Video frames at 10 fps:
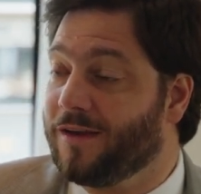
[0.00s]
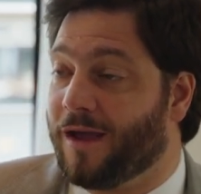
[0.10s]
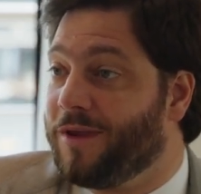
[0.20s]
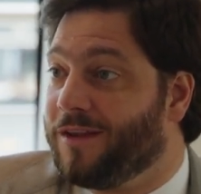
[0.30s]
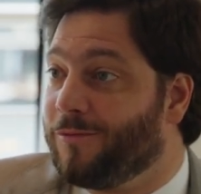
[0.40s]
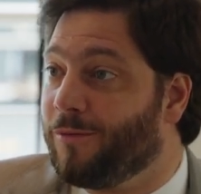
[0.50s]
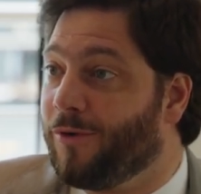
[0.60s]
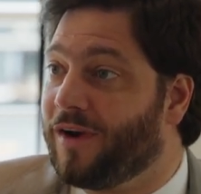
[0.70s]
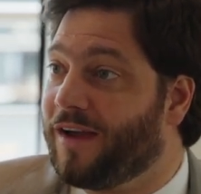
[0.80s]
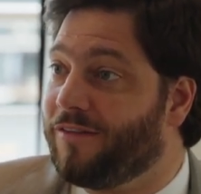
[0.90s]
I mean, we
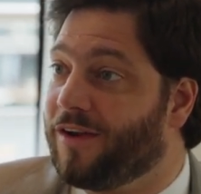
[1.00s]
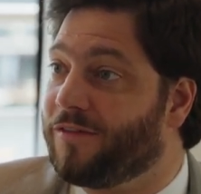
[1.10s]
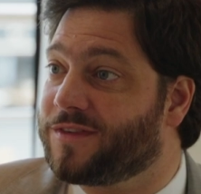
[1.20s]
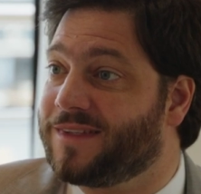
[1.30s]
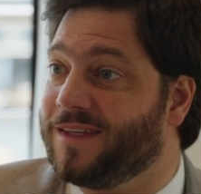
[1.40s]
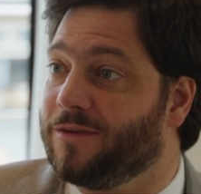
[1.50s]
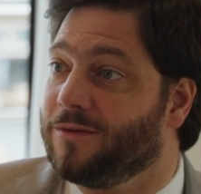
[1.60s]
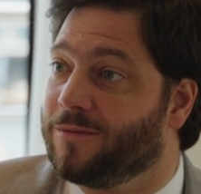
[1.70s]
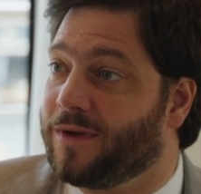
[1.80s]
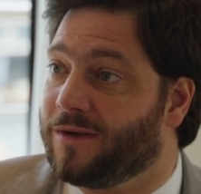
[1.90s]
won't have enough steel